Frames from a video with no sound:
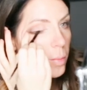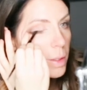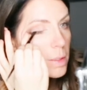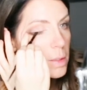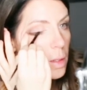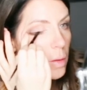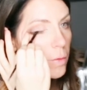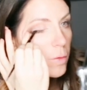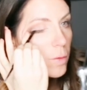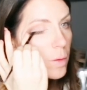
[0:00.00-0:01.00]

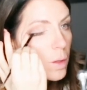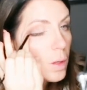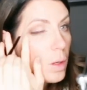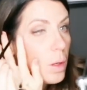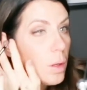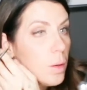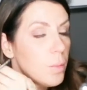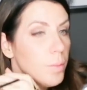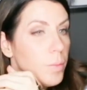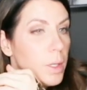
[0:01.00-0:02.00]
myself
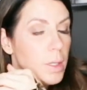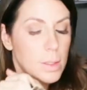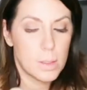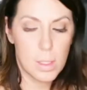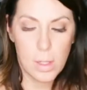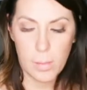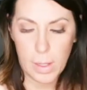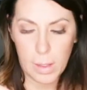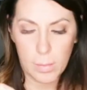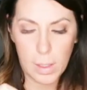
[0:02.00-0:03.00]
because it's on the
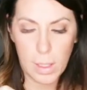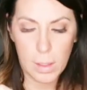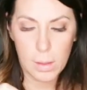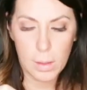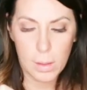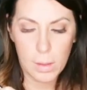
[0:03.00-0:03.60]
back of my hand.